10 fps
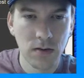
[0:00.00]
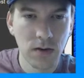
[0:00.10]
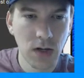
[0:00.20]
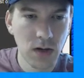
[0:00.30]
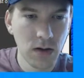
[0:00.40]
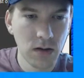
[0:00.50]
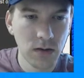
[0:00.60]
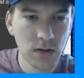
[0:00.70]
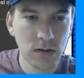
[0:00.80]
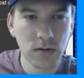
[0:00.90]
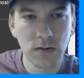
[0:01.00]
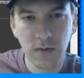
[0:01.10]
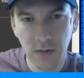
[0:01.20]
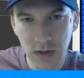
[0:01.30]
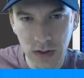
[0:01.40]
And
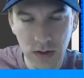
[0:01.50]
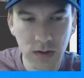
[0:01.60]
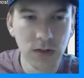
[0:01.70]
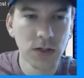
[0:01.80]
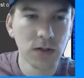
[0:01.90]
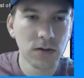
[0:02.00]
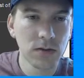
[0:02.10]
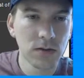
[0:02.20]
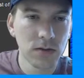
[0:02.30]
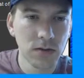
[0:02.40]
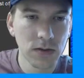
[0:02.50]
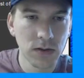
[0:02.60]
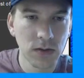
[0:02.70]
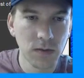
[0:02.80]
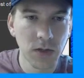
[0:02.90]
fix the collision.
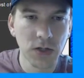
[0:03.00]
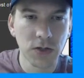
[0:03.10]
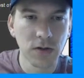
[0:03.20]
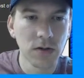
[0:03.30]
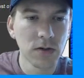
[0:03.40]
Let's just make sure.